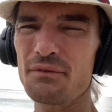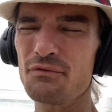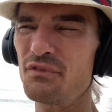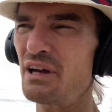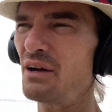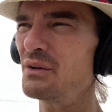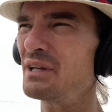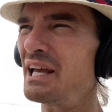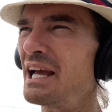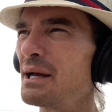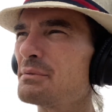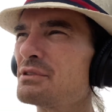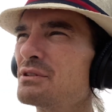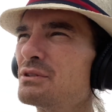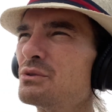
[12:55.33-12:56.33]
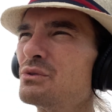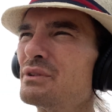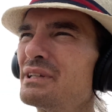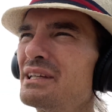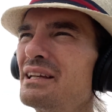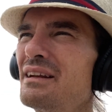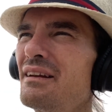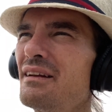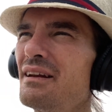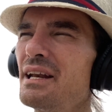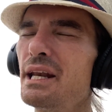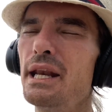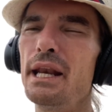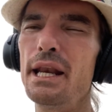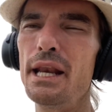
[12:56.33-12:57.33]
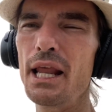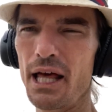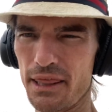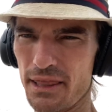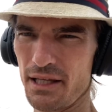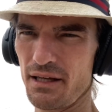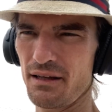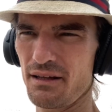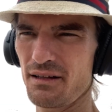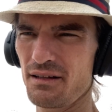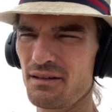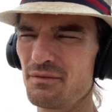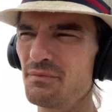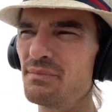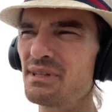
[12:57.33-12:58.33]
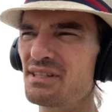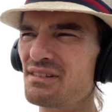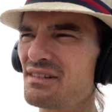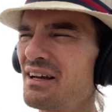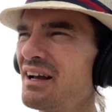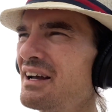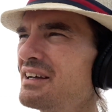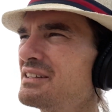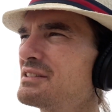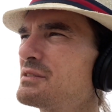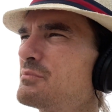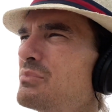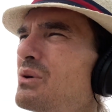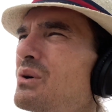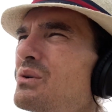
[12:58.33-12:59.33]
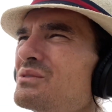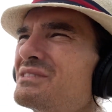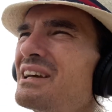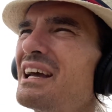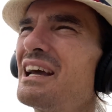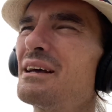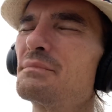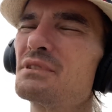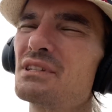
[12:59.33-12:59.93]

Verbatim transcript: found absolutely nothing besides pull tabs